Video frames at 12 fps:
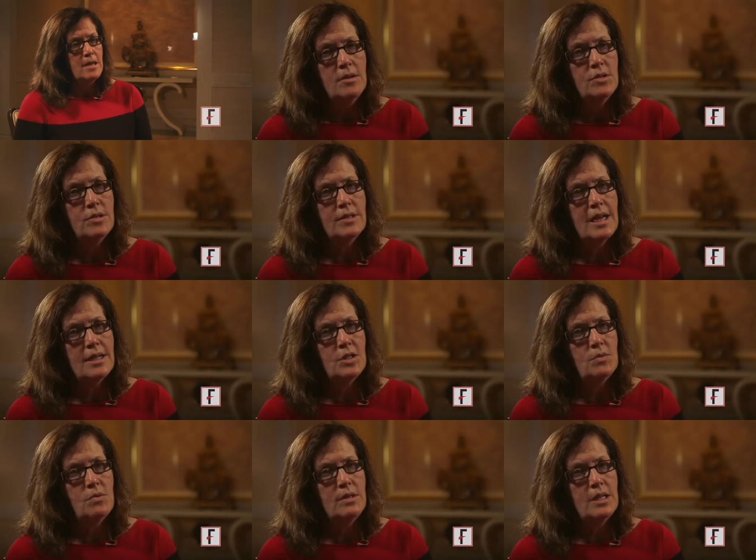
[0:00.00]
So
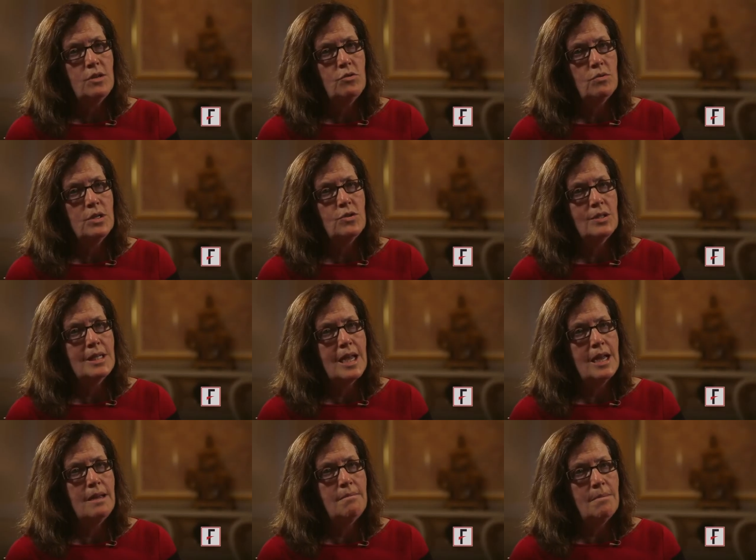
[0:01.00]
that's when the adrenals
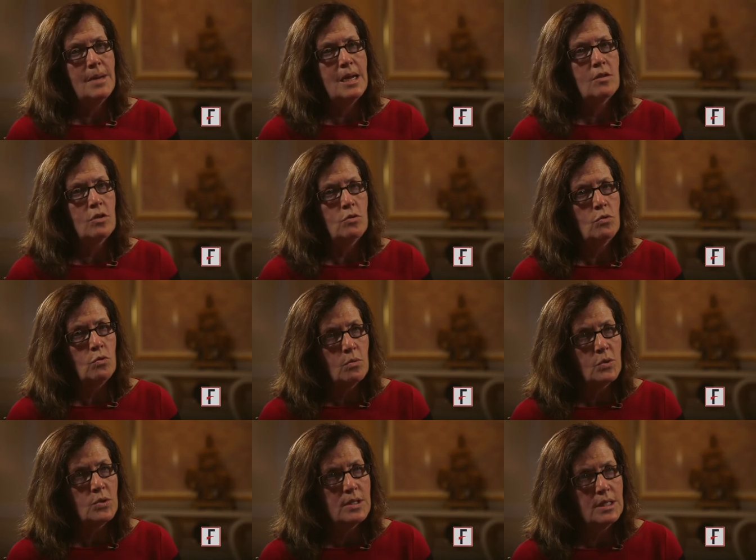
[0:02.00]
can't make the
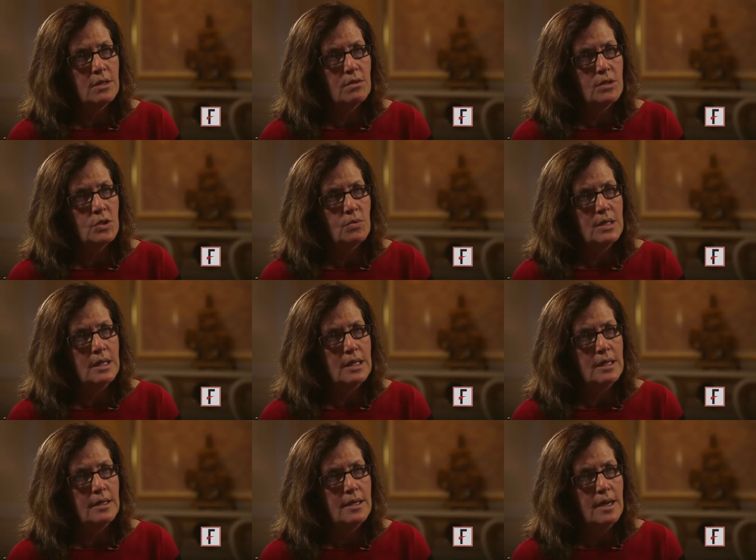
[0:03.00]
normal steroids we
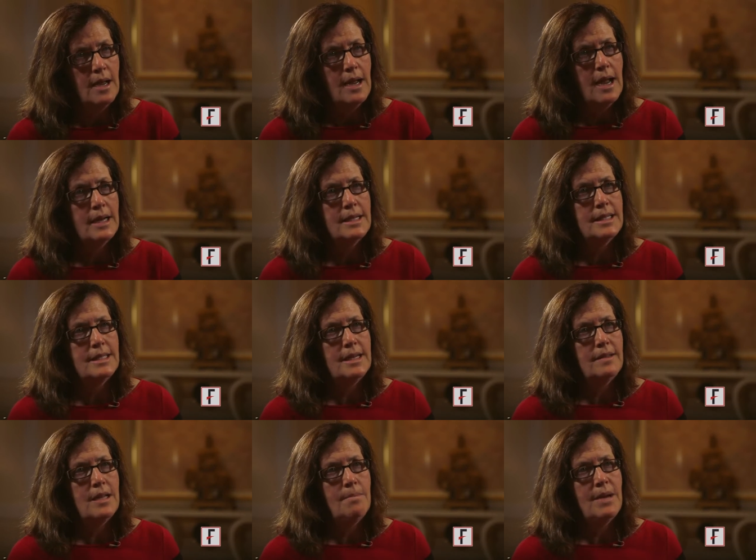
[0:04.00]
need, and
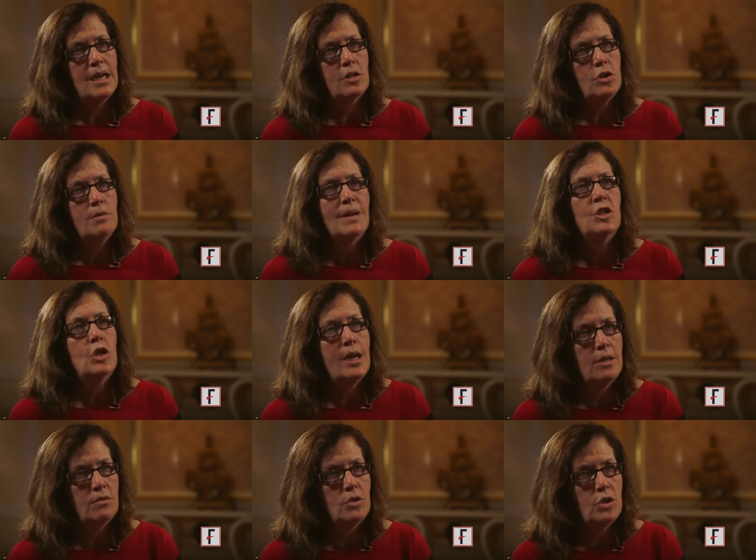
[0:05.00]
instead they make too much
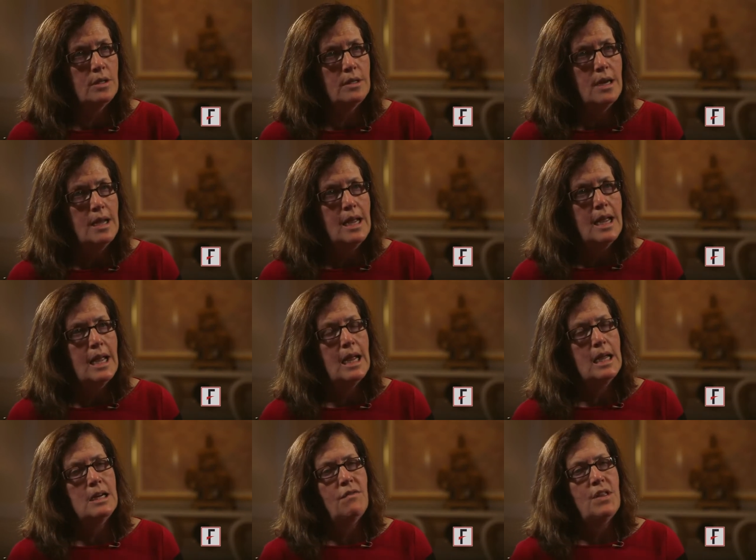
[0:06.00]
androgen.
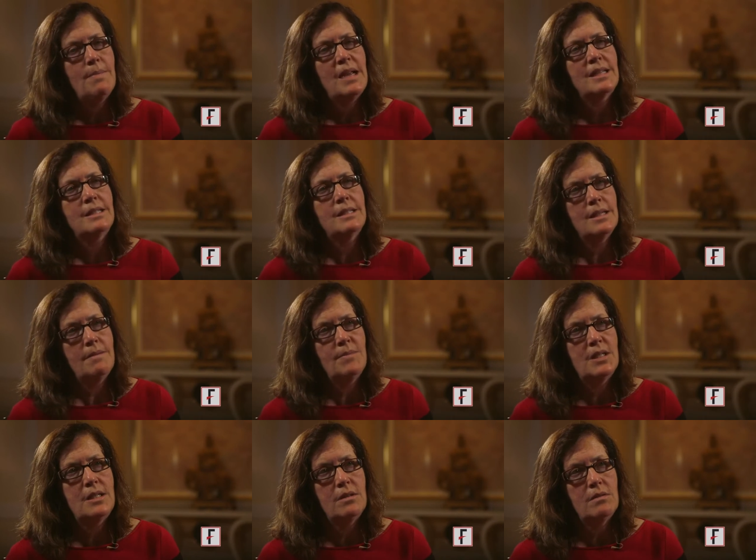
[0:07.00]
And if they make some
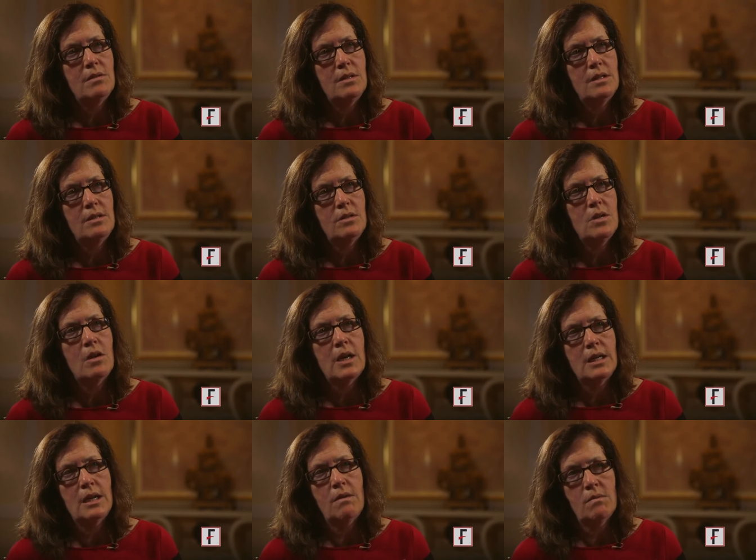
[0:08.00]
steroid, they're not
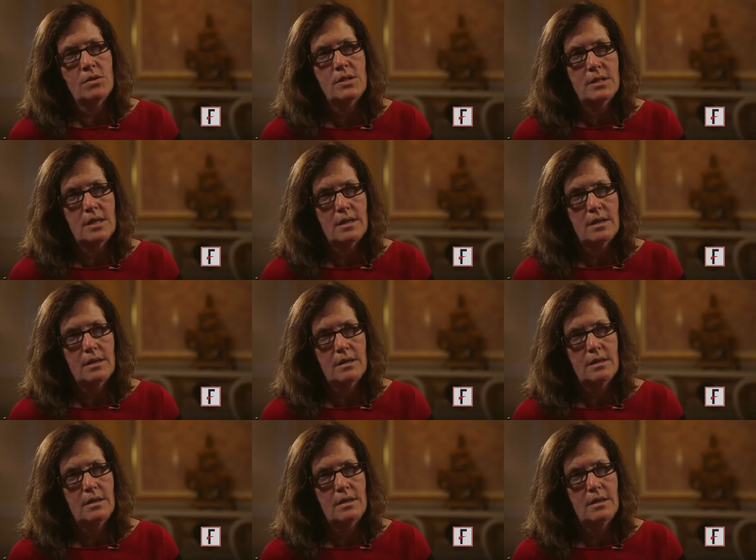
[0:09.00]
going to get real sick.